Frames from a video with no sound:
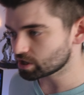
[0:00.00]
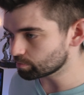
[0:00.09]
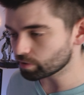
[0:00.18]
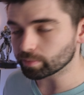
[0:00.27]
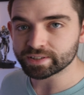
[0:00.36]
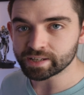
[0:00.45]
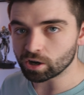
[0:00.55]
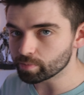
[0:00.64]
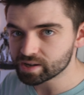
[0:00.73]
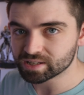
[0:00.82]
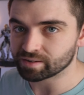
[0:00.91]
You can probably tell
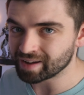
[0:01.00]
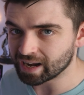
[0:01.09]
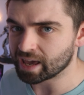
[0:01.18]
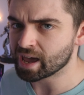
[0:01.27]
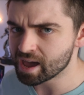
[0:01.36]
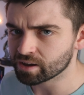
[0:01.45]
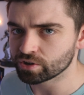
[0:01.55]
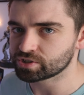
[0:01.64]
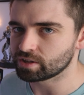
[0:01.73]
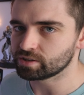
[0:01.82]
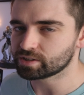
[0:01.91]
because I've had a
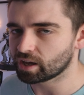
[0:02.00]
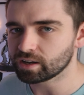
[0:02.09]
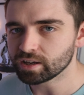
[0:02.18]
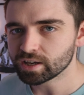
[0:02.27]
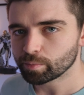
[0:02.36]
haircut since then.